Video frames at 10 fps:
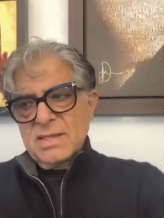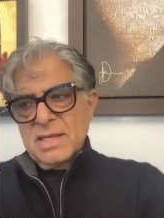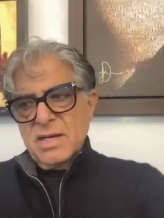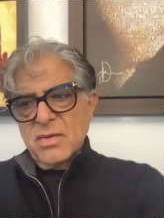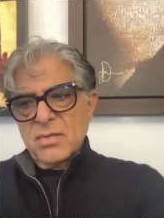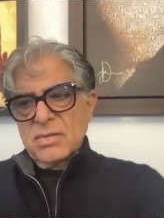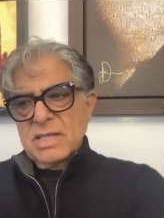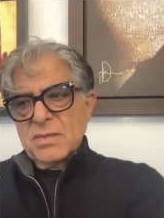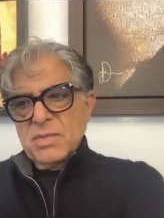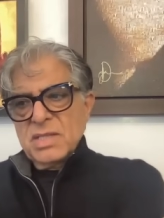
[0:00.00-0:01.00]
Now,
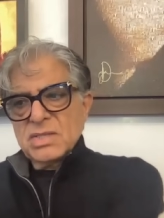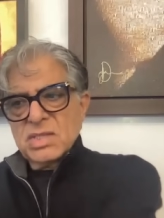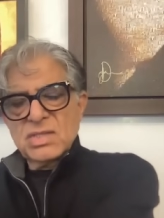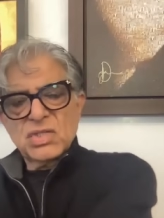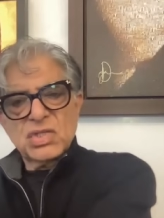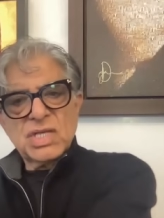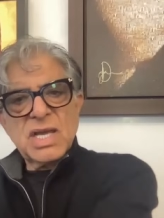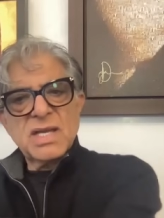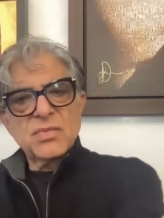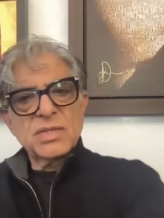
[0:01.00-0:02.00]
let me just
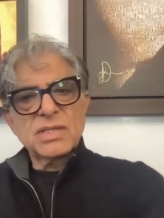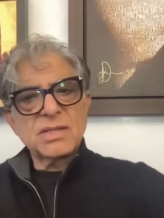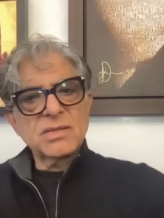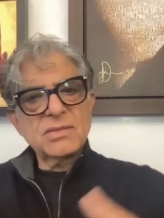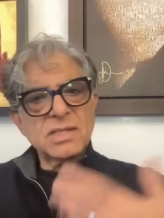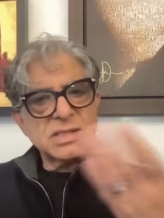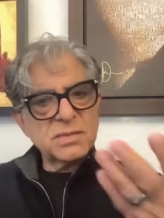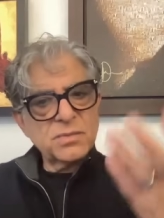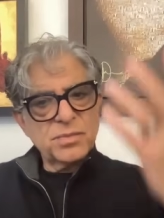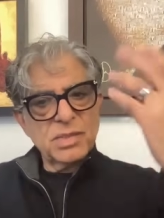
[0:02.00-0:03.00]
share with you a
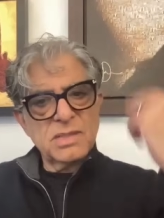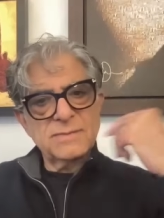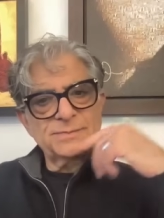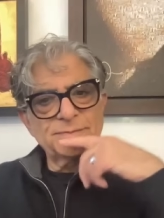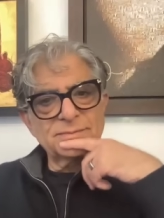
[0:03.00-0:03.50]
simple